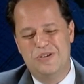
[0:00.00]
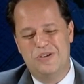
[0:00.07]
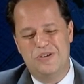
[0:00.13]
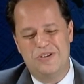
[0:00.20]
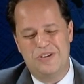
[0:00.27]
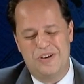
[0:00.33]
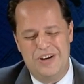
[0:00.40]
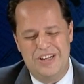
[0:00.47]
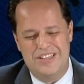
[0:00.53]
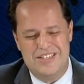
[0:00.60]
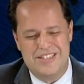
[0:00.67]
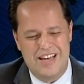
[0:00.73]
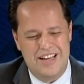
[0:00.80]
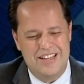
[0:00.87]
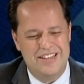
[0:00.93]
already
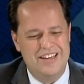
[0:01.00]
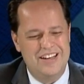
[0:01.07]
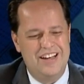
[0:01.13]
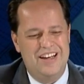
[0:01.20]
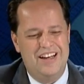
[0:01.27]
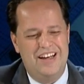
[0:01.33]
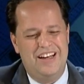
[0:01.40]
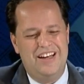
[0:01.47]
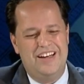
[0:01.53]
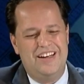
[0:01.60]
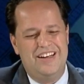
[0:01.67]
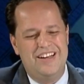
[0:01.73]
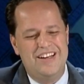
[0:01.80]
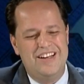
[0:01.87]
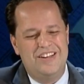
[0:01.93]
said,
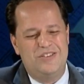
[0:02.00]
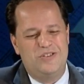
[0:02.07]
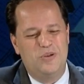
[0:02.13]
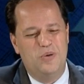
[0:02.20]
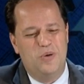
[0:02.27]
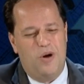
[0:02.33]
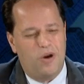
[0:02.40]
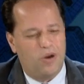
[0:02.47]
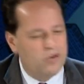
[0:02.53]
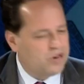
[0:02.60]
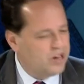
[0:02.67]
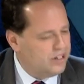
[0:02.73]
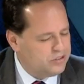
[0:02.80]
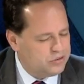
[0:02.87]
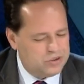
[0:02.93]
to all
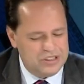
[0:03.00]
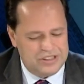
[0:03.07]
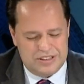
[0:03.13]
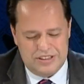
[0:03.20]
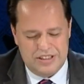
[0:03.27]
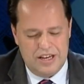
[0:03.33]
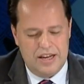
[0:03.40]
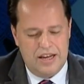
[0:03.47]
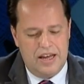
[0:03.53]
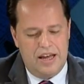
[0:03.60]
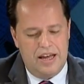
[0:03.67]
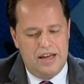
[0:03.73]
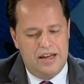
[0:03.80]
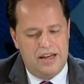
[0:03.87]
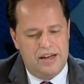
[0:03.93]
countries.
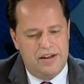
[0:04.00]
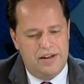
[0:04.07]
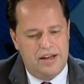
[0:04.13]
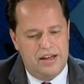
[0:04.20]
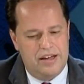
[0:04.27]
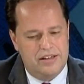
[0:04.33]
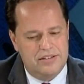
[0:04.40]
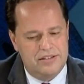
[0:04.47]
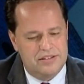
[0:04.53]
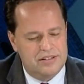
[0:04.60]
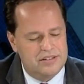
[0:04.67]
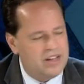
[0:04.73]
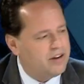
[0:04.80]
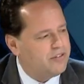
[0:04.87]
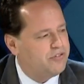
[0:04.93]
And
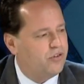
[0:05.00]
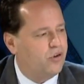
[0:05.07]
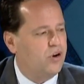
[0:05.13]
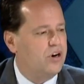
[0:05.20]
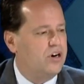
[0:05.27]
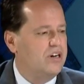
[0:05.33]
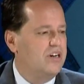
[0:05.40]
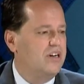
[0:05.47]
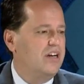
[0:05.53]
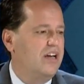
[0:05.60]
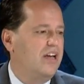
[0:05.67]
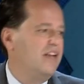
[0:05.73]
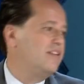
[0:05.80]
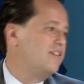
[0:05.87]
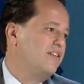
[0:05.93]
therefore,
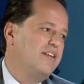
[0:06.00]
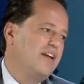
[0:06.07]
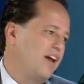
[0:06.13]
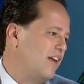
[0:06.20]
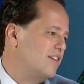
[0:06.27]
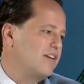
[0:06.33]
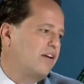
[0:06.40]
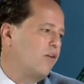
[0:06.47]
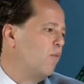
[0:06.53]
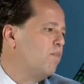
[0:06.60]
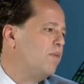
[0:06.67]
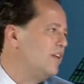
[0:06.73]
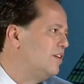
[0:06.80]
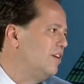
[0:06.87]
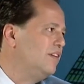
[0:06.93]
it has a
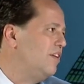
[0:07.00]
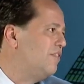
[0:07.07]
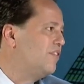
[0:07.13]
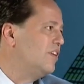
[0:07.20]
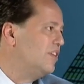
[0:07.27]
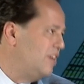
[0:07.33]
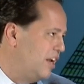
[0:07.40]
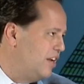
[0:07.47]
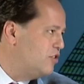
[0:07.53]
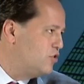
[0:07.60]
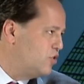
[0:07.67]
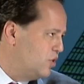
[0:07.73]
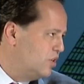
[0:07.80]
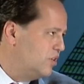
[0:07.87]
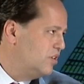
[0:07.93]
completely different
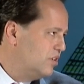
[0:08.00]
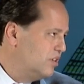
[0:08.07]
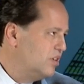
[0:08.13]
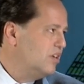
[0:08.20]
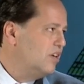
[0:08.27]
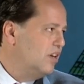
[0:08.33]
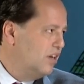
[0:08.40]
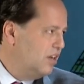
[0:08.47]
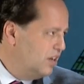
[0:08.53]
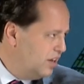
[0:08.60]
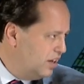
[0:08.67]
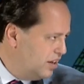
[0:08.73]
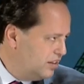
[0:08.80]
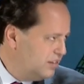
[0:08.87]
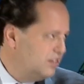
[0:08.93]
nature
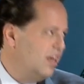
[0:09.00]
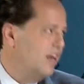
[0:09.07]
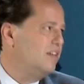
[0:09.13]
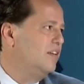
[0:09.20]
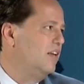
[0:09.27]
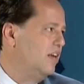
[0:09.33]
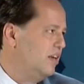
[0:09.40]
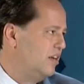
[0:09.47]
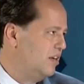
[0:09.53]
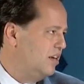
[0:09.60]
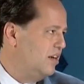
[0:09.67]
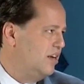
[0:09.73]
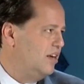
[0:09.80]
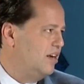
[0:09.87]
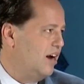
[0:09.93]
than the
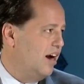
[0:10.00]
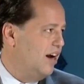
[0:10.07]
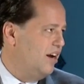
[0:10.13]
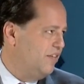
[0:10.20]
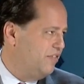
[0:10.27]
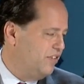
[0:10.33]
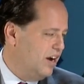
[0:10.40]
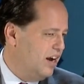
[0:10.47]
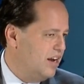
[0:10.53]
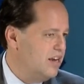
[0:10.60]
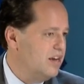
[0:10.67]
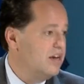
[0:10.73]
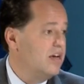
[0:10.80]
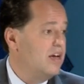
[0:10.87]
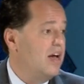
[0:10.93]
RFI,
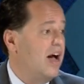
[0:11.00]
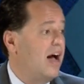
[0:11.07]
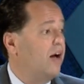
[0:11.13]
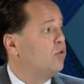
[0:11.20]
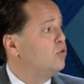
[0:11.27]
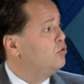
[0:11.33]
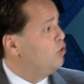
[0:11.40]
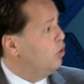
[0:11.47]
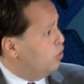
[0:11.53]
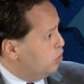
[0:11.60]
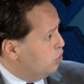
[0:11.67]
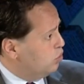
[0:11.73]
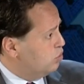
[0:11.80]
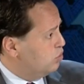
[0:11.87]
although